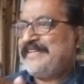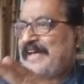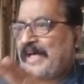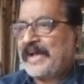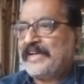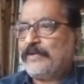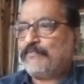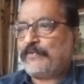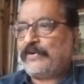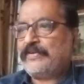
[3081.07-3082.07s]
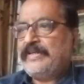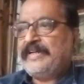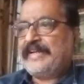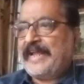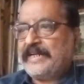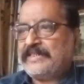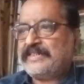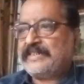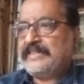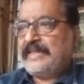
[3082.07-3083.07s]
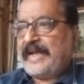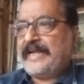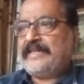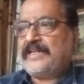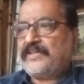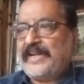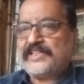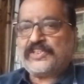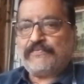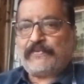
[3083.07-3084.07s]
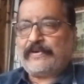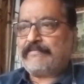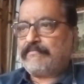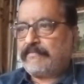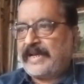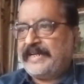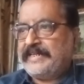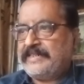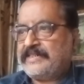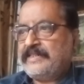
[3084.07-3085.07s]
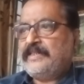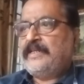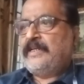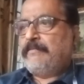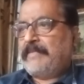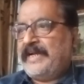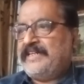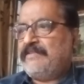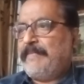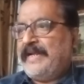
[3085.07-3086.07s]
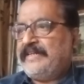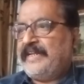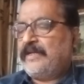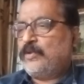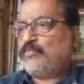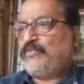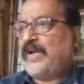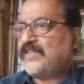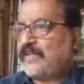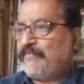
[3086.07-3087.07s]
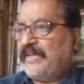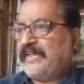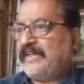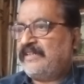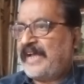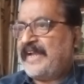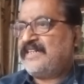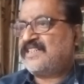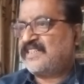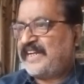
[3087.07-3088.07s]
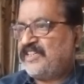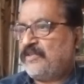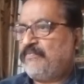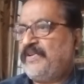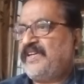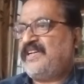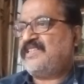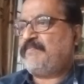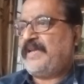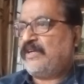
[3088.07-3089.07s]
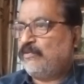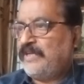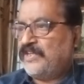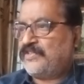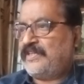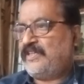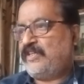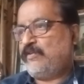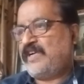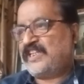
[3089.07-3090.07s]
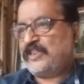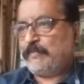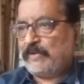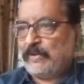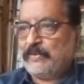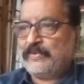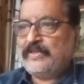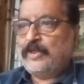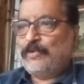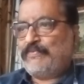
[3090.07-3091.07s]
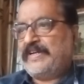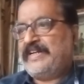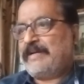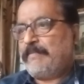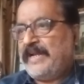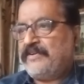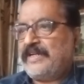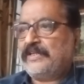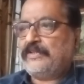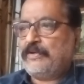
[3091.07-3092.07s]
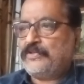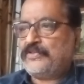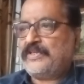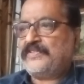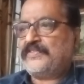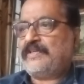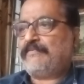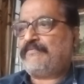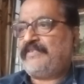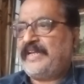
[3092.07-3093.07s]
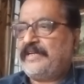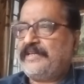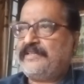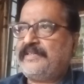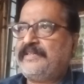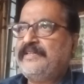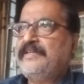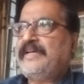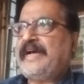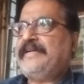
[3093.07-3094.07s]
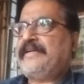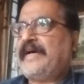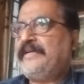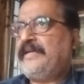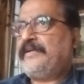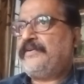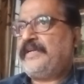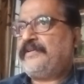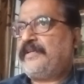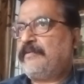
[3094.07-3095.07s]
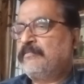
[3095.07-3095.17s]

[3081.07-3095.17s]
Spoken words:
eye for character and a taste for mind-bending philosophical and scientific speculation to explore fundamental questions of reality and identity.